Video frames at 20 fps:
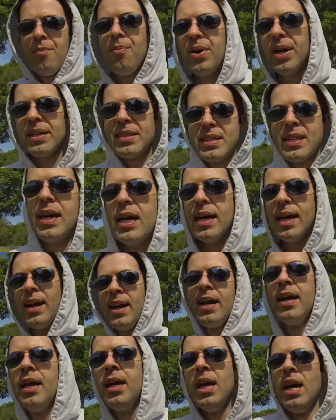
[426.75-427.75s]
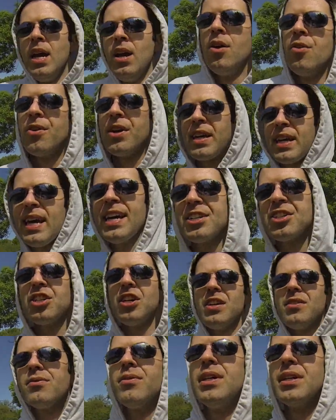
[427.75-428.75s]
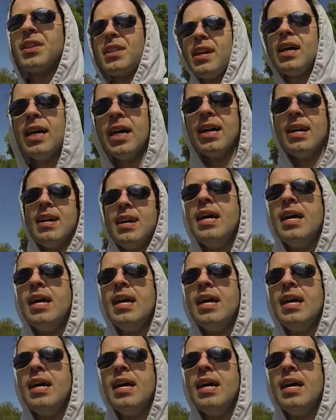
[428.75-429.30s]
But uh, we catch in with uh,